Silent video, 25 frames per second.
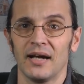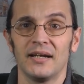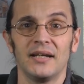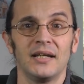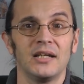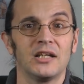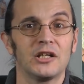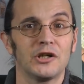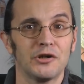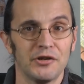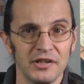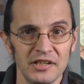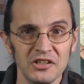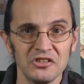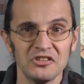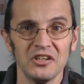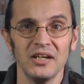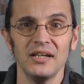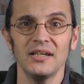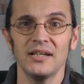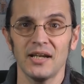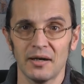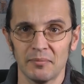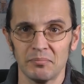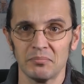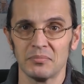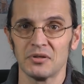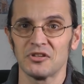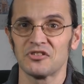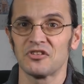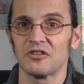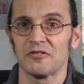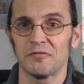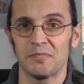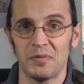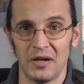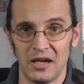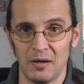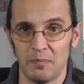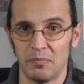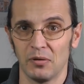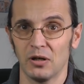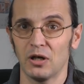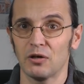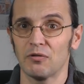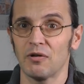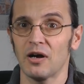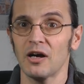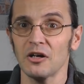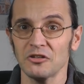And increasing numbers of
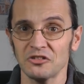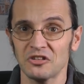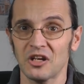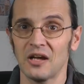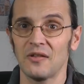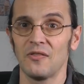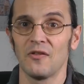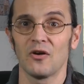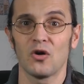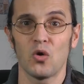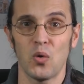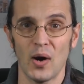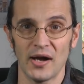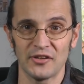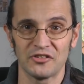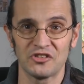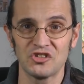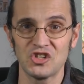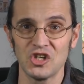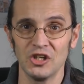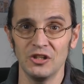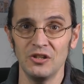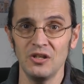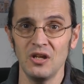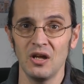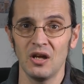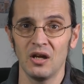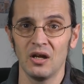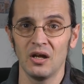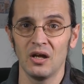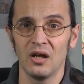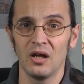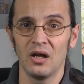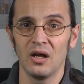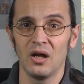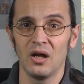people are asking the question,